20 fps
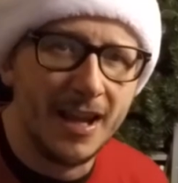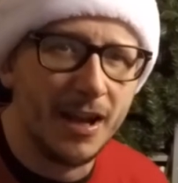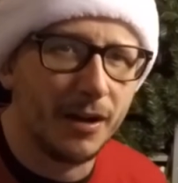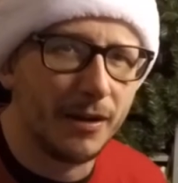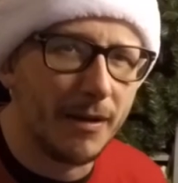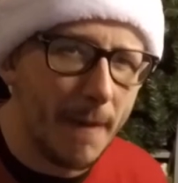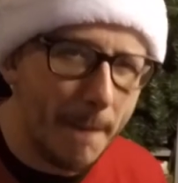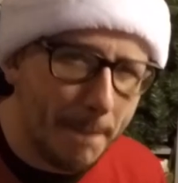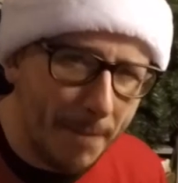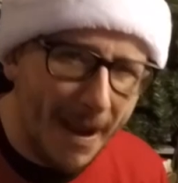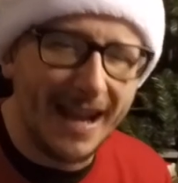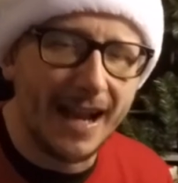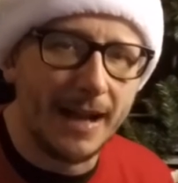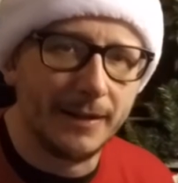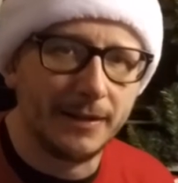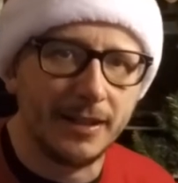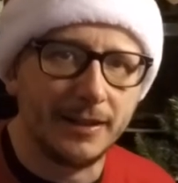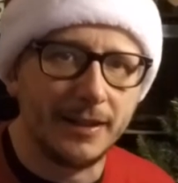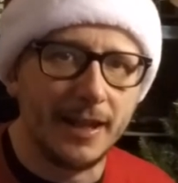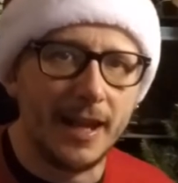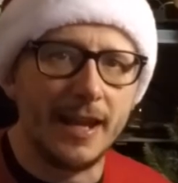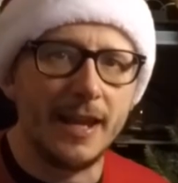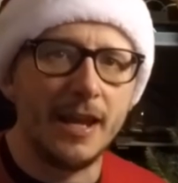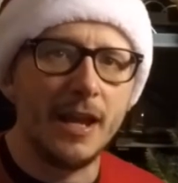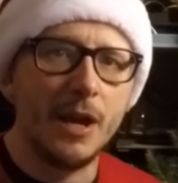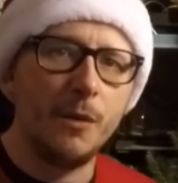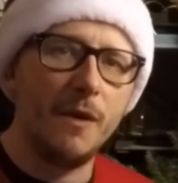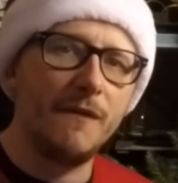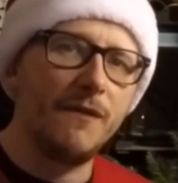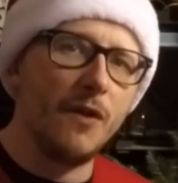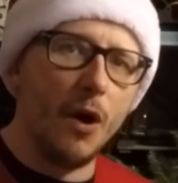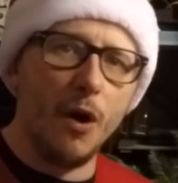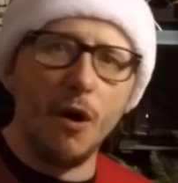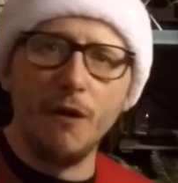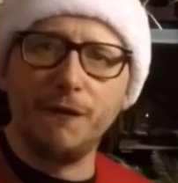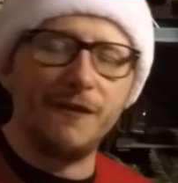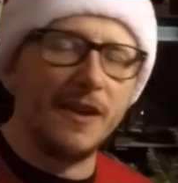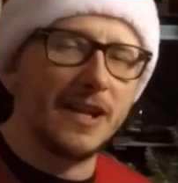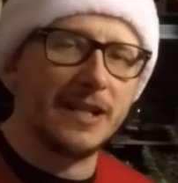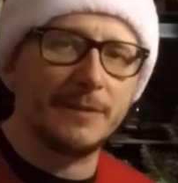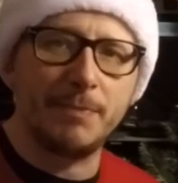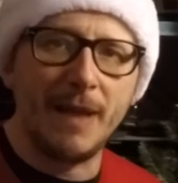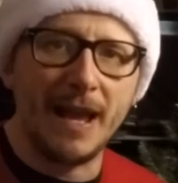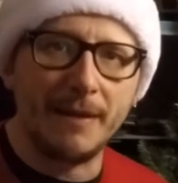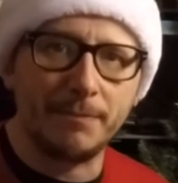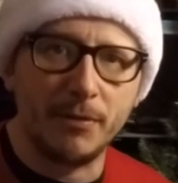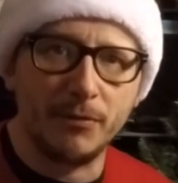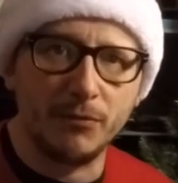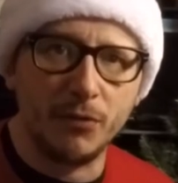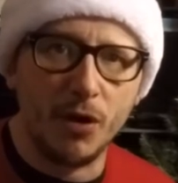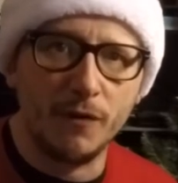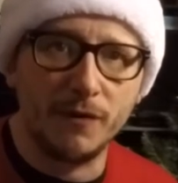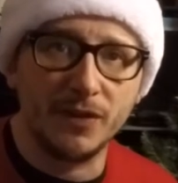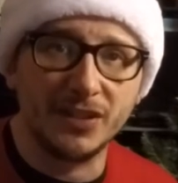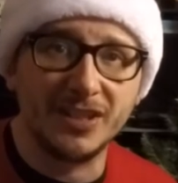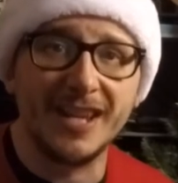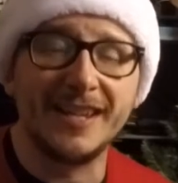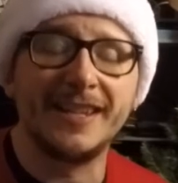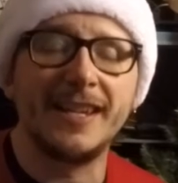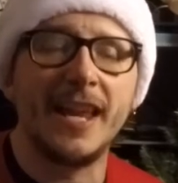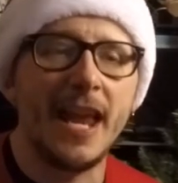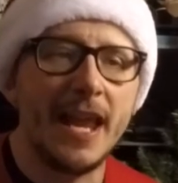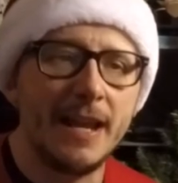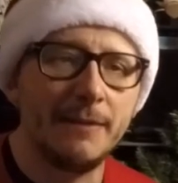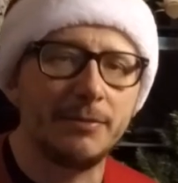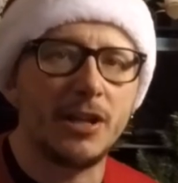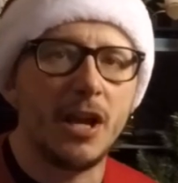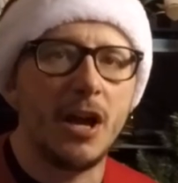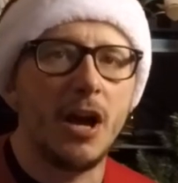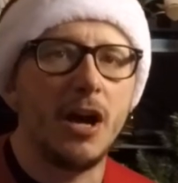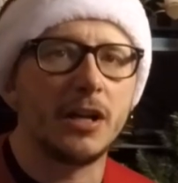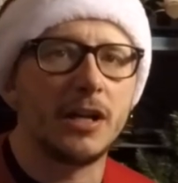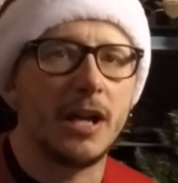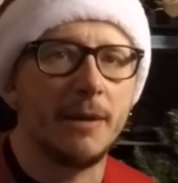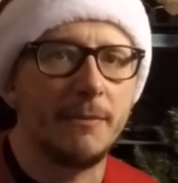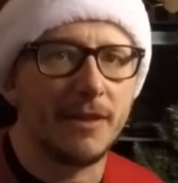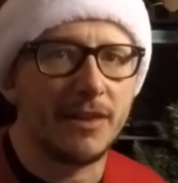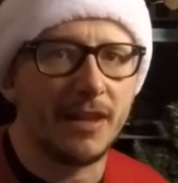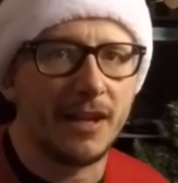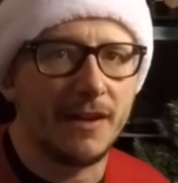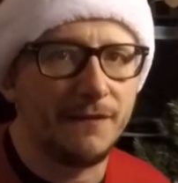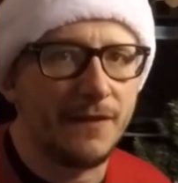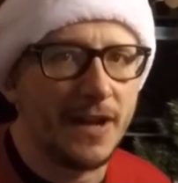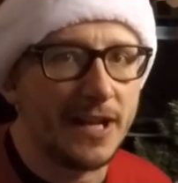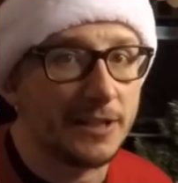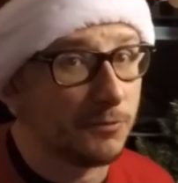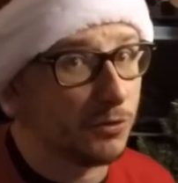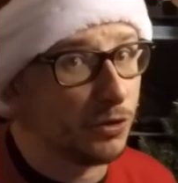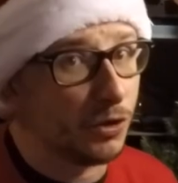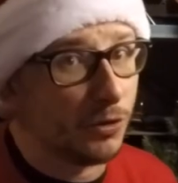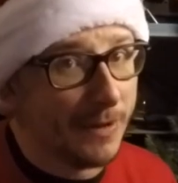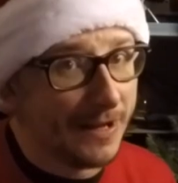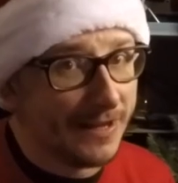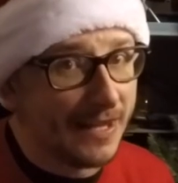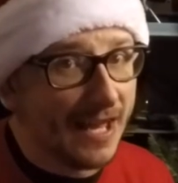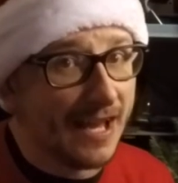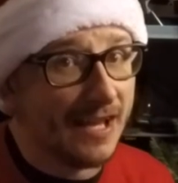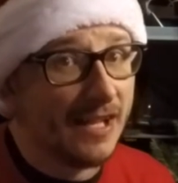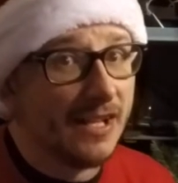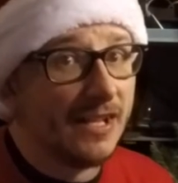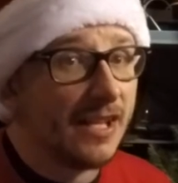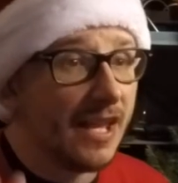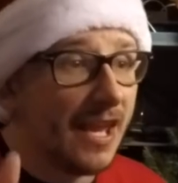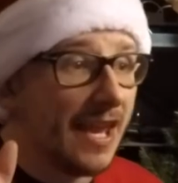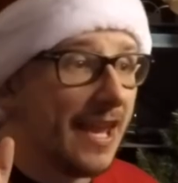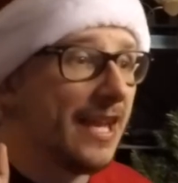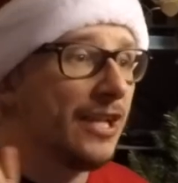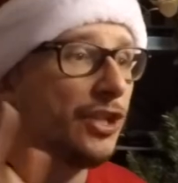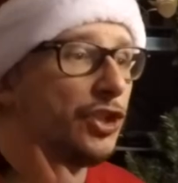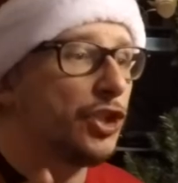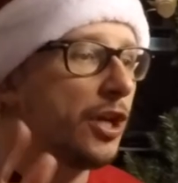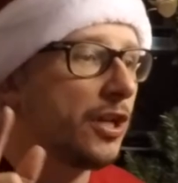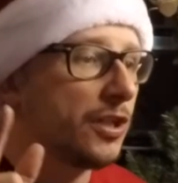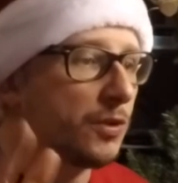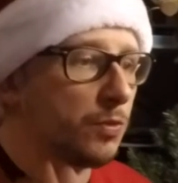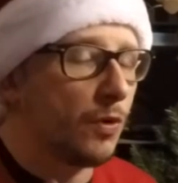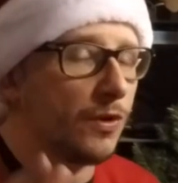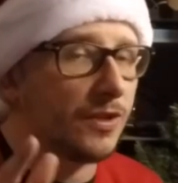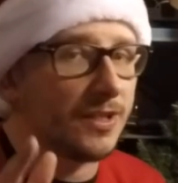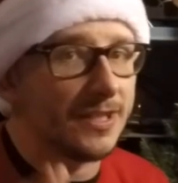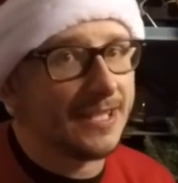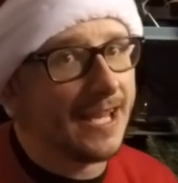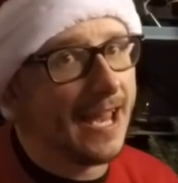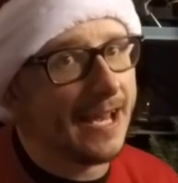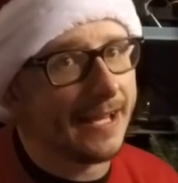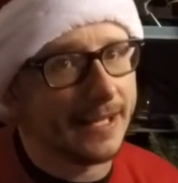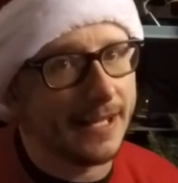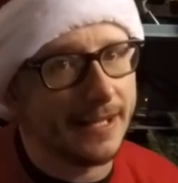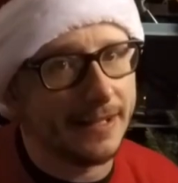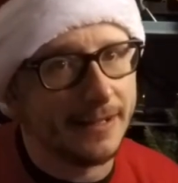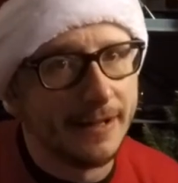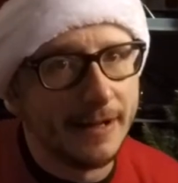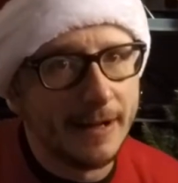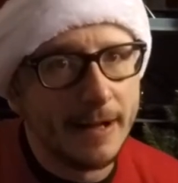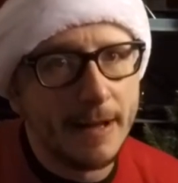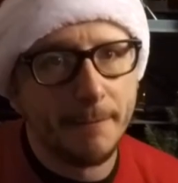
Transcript: We'll keep you bang up to date with all things Blackburn Rovers. The games are coming thick and fast, we'll talk about that in just 1 second.